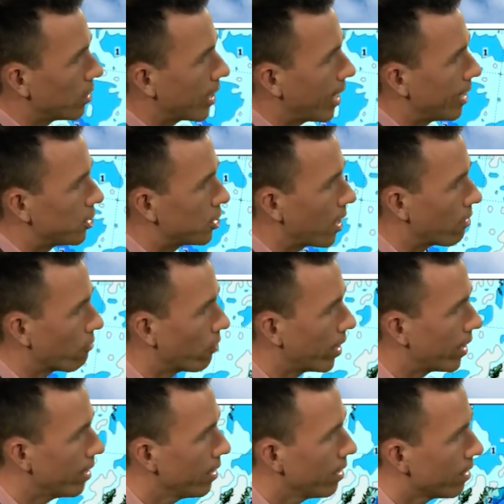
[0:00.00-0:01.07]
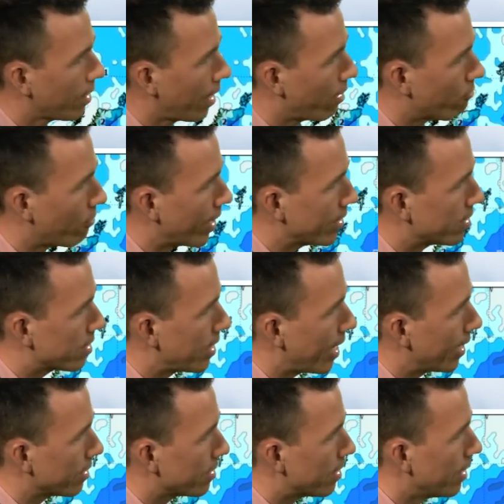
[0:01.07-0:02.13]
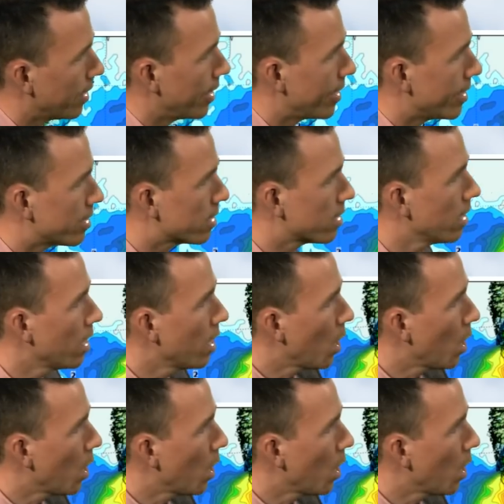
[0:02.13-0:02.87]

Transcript: UK generally, that rain staying to the east.